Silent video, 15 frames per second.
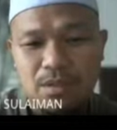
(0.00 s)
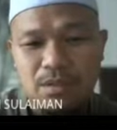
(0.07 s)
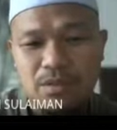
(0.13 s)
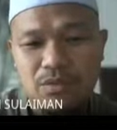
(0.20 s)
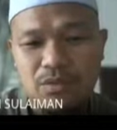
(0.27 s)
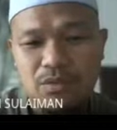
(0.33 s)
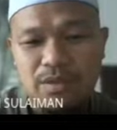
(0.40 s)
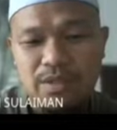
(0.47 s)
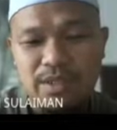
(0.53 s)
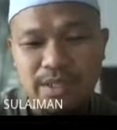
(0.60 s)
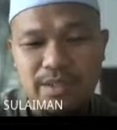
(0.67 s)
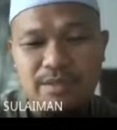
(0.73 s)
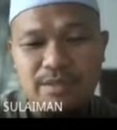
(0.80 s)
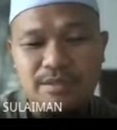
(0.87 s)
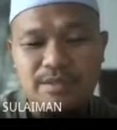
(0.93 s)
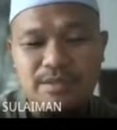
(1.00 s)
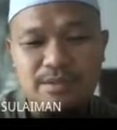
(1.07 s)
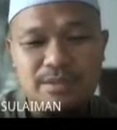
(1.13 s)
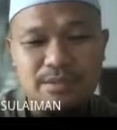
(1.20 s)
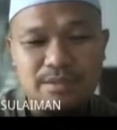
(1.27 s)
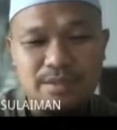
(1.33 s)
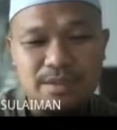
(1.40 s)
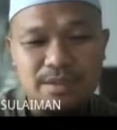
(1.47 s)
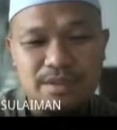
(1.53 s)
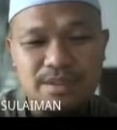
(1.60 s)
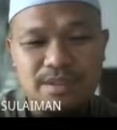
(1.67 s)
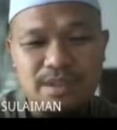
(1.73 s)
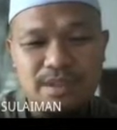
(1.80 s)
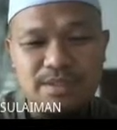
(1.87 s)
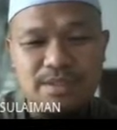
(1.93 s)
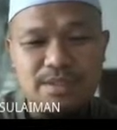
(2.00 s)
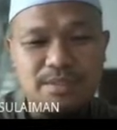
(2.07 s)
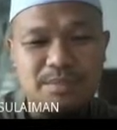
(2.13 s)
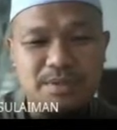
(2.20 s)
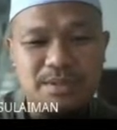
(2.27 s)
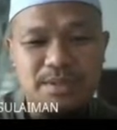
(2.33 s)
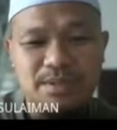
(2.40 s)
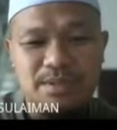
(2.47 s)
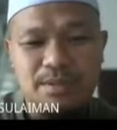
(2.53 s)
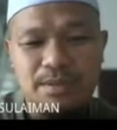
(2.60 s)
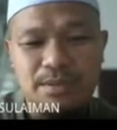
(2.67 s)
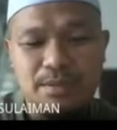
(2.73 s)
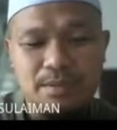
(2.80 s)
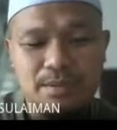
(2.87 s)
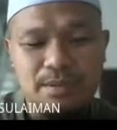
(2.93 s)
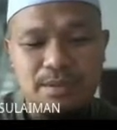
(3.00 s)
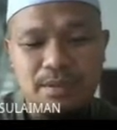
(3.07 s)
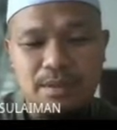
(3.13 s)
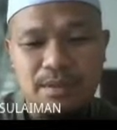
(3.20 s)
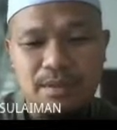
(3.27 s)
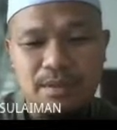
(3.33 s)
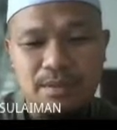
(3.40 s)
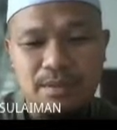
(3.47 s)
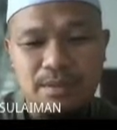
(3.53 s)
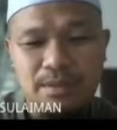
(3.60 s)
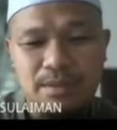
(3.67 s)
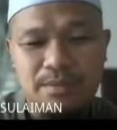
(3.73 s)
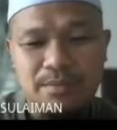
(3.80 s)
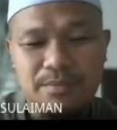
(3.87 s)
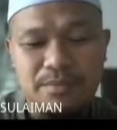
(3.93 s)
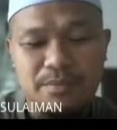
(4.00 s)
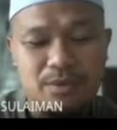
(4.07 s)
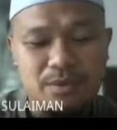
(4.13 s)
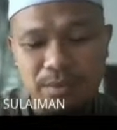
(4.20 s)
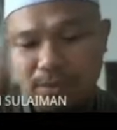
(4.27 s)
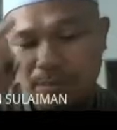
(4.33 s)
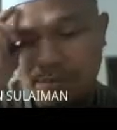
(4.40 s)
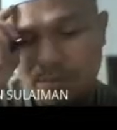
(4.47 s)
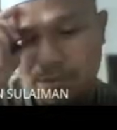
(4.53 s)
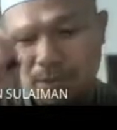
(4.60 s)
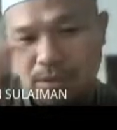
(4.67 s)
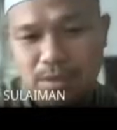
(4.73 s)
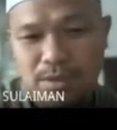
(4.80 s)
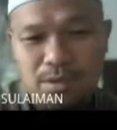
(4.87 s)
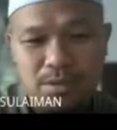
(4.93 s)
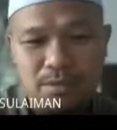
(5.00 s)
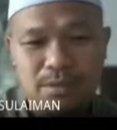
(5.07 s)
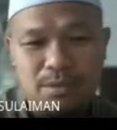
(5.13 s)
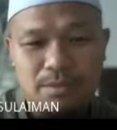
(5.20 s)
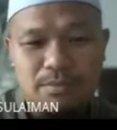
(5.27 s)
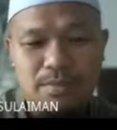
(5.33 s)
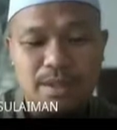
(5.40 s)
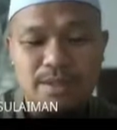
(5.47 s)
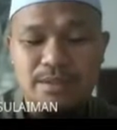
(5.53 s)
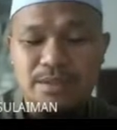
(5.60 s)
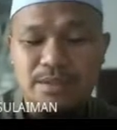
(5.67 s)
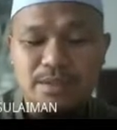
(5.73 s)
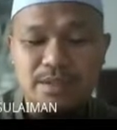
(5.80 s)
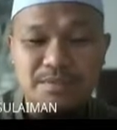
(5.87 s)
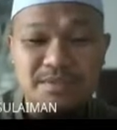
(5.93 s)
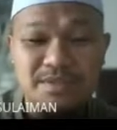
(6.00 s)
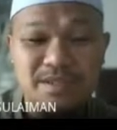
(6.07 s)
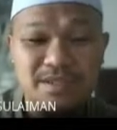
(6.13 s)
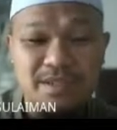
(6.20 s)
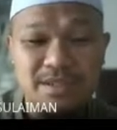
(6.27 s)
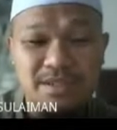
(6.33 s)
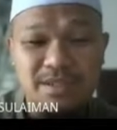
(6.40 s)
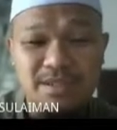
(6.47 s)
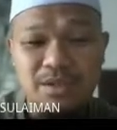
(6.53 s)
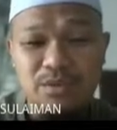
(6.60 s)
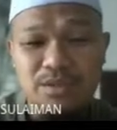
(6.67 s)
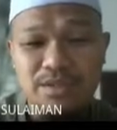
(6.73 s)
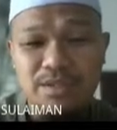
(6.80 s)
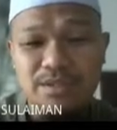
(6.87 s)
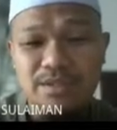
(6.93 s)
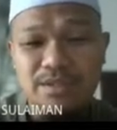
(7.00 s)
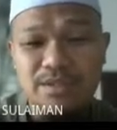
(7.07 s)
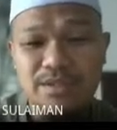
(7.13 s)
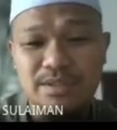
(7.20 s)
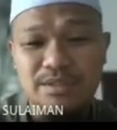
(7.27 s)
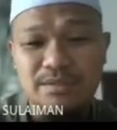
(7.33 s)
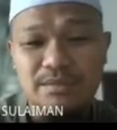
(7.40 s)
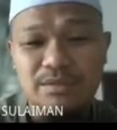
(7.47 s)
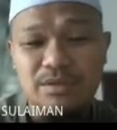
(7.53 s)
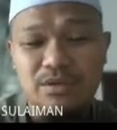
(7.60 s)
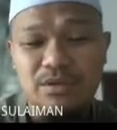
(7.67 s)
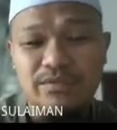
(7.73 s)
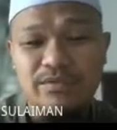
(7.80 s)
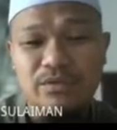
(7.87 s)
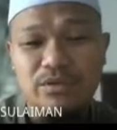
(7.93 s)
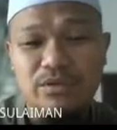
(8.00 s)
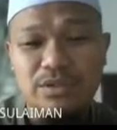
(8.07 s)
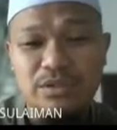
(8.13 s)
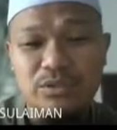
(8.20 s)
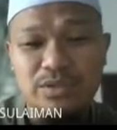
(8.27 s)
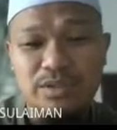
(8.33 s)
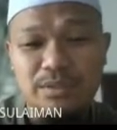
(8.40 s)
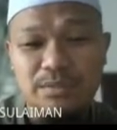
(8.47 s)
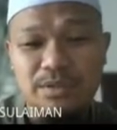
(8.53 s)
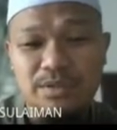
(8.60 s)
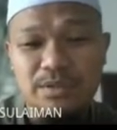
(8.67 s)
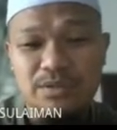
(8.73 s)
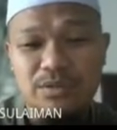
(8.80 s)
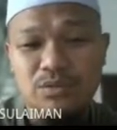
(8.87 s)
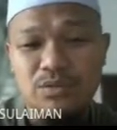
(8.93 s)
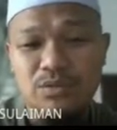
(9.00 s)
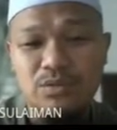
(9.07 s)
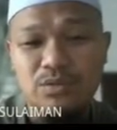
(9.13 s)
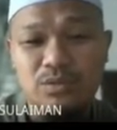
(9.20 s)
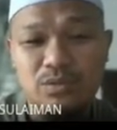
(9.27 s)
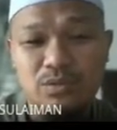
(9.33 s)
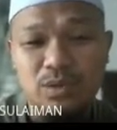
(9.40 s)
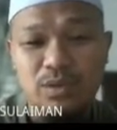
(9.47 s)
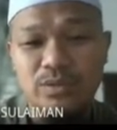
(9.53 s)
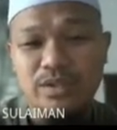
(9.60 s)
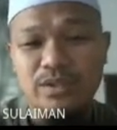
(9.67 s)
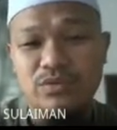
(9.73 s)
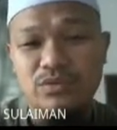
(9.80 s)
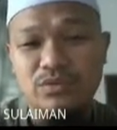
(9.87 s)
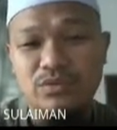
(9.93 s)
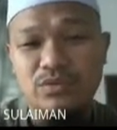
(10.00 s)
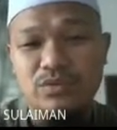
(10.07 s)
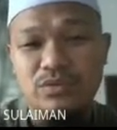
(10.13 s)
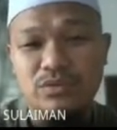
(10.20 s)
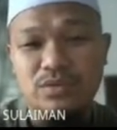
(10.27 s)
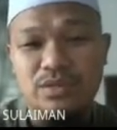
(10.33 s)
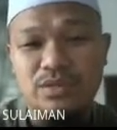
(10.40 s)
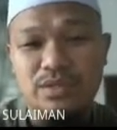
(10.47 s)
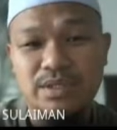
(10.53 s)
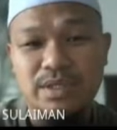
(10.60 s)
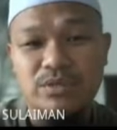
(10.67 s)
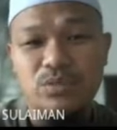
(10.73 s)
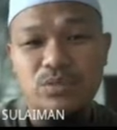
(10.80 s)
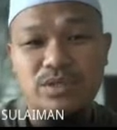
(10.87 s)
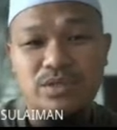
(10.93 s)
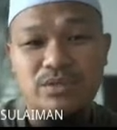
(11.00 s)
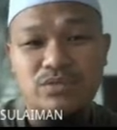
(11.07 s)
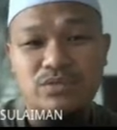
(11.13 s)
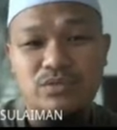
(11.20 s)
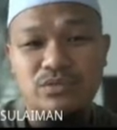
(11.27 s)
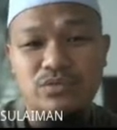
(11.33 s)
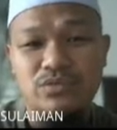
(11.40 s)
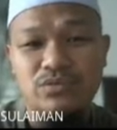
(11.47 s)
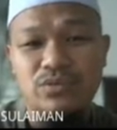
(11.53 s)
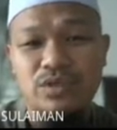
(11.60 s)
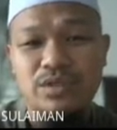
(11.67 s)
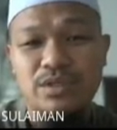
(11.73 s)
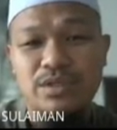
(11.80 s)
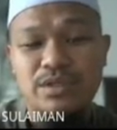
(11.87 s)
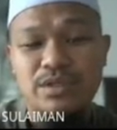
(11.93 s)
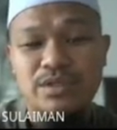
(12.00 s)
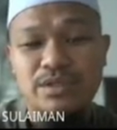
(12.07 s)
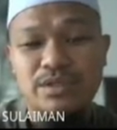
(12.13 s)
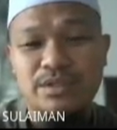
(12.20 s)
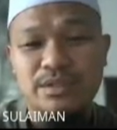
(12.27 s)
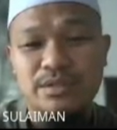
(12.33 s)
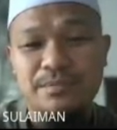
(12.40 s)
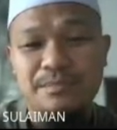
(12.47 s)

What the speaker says: So again, it is just a similar problem, but the representation now is in terms of continuous number. So what we need to do, so again we need to do the